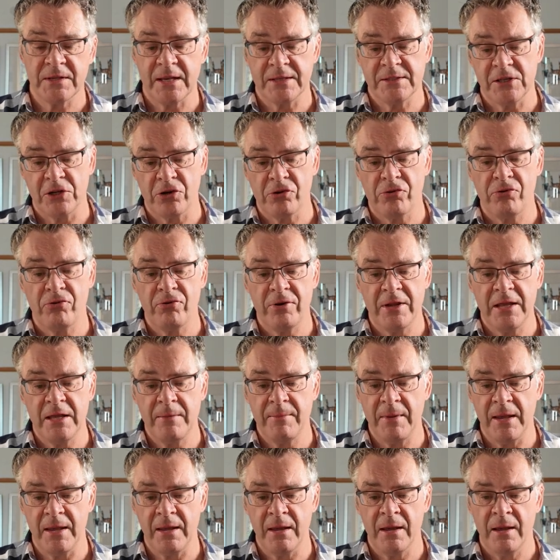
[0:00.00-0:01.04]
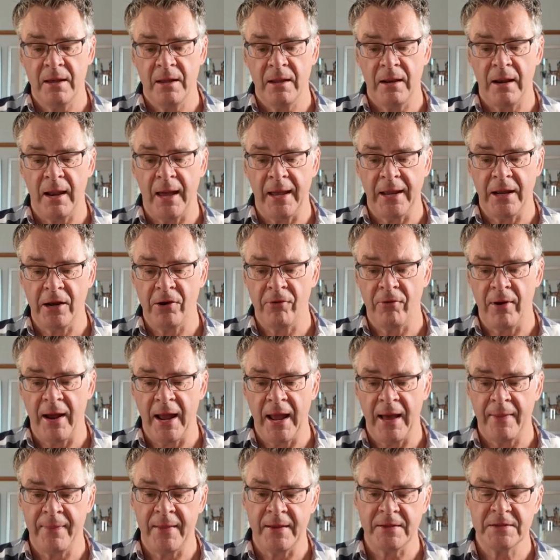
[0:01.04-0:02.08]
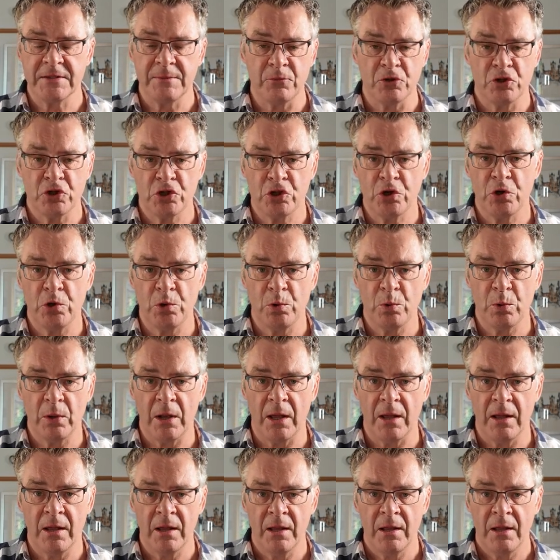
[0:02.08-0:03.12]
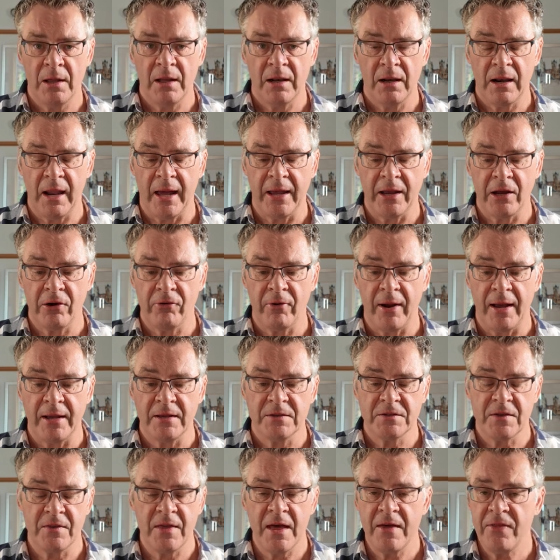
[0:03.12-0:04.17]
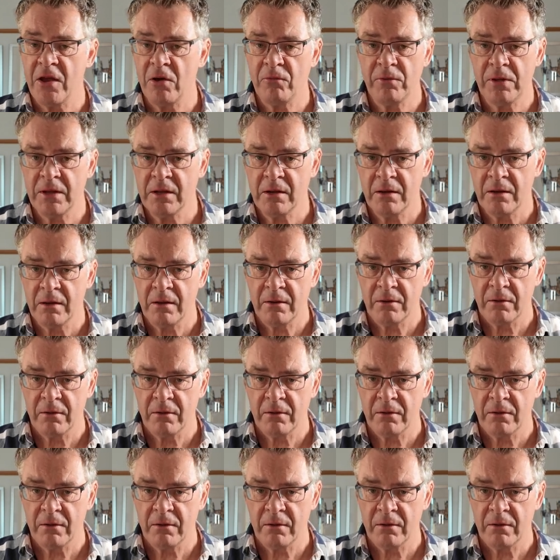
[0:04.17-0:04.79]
That's a creamy light grey, and that's a much cooler light grey. So they're the only